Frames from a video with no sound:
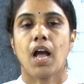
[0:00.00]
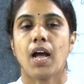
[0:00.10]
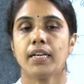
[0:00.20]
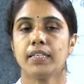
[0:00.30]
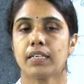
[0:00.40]

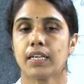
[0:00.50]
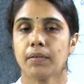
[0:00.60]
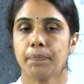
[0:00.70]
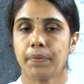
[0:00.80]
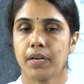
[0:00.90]
And in
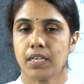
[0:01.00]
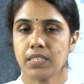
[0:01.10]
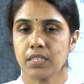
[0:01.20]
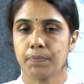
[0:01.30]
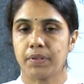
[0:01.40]

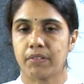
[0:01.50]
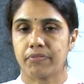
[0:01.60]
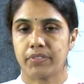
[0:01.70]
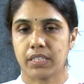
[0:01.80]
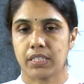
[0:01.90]
past perfect